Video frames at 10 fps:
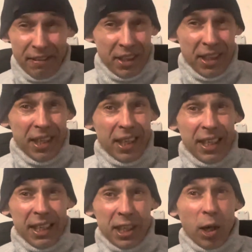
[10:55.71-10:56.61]
And
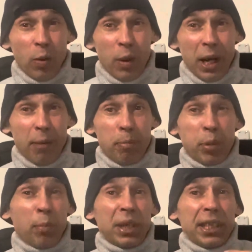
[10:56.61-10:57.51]
you know,
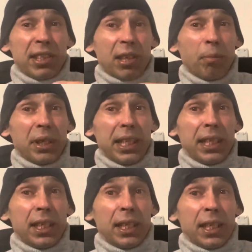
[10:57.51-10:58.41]
probably
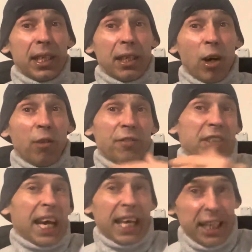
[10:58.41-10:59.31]
somebody of
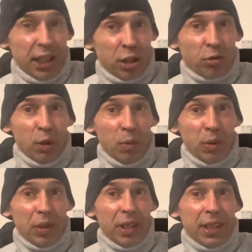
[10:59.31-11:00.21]
that age group,
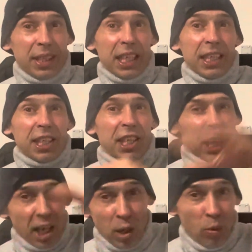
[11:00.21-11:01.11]
that the younger